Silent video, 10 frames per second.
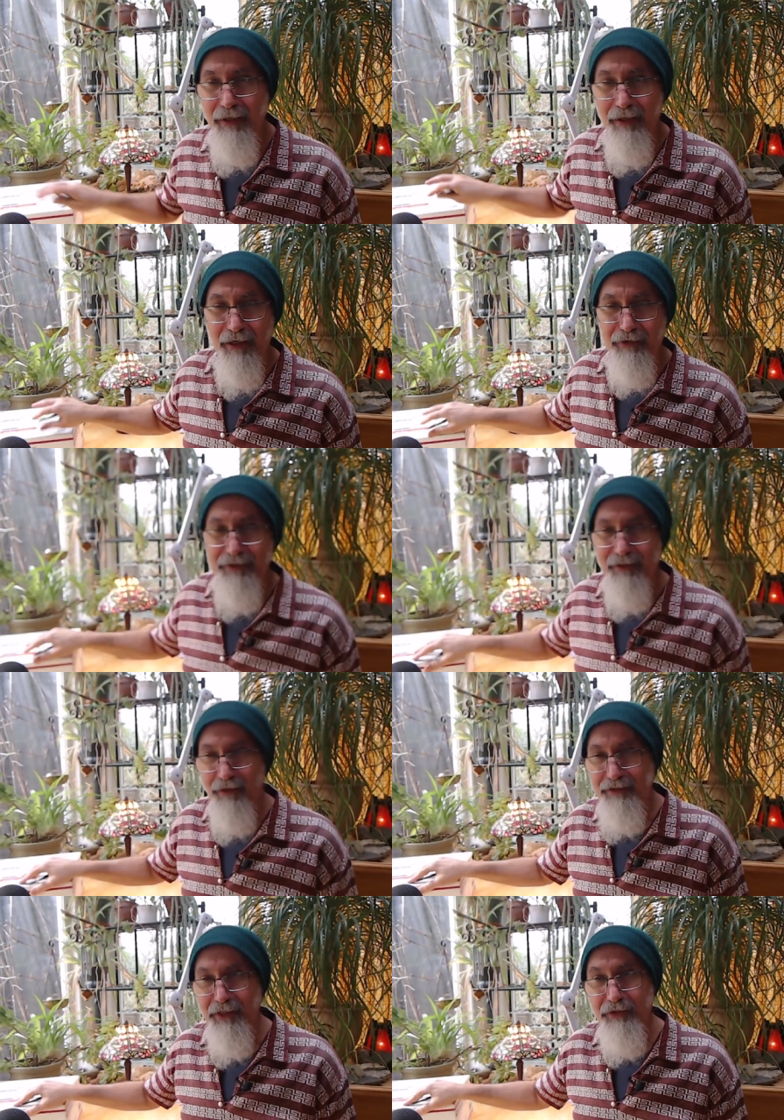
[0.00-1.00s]
i'll
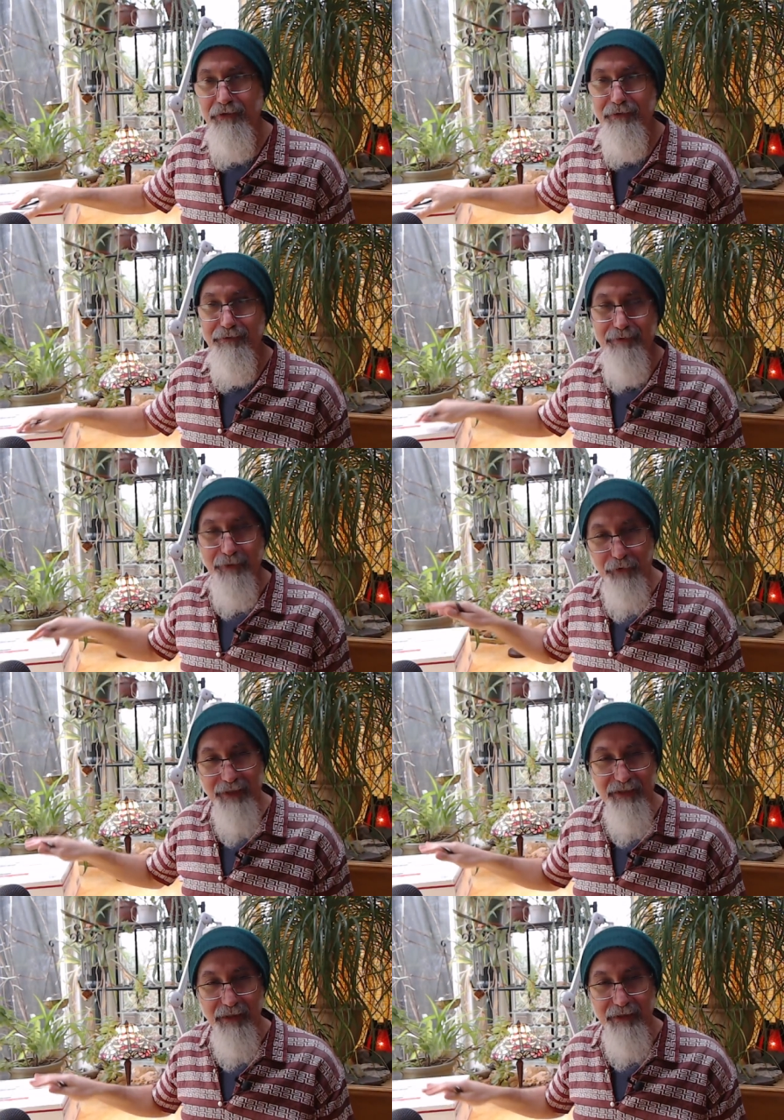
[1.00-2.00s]
i'll tell you the
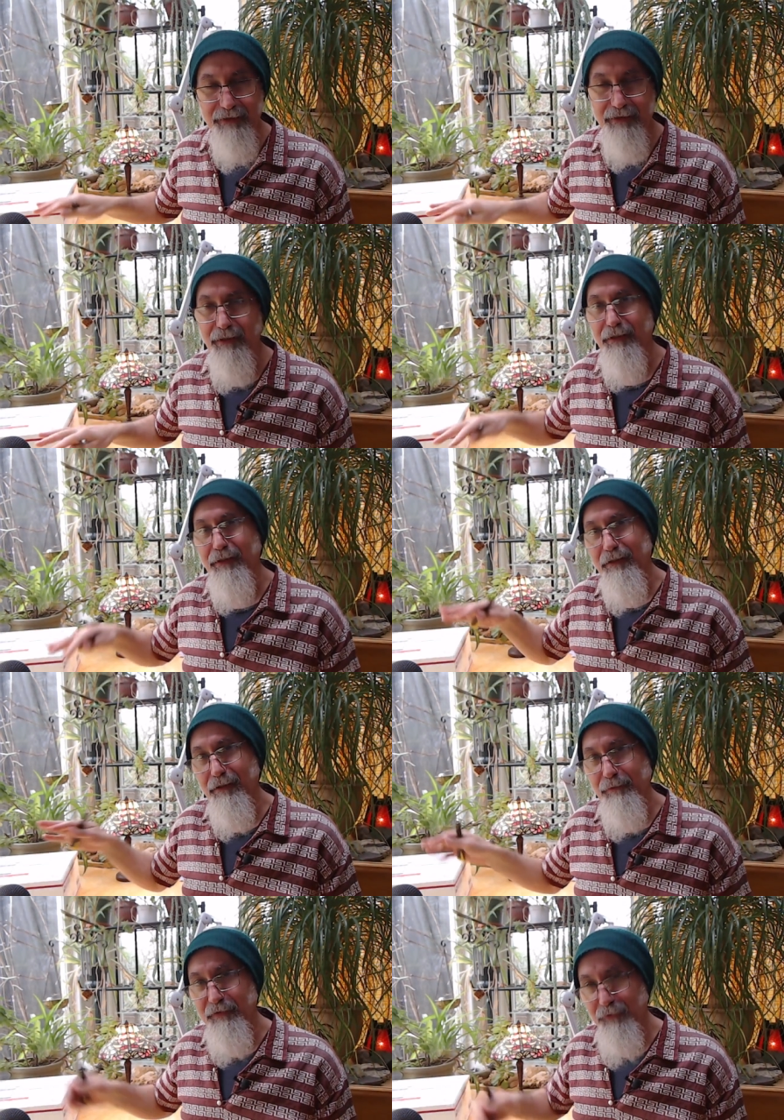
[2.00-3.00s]
price on it
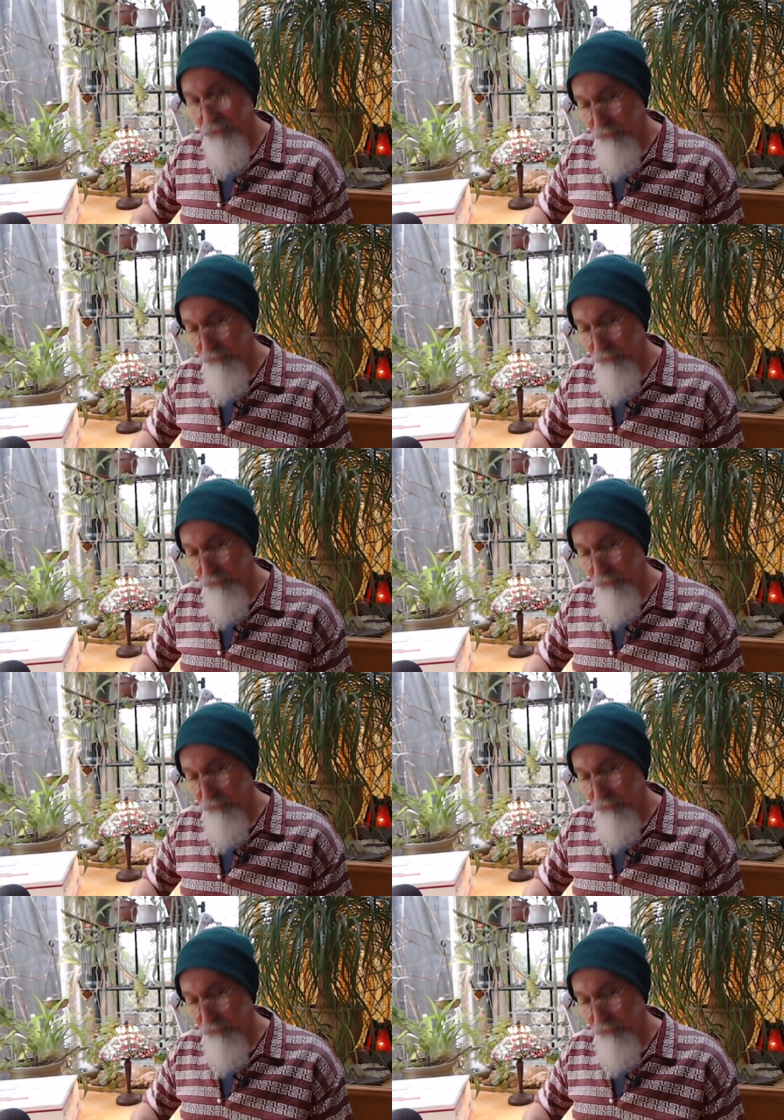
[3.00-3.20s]
uh, before we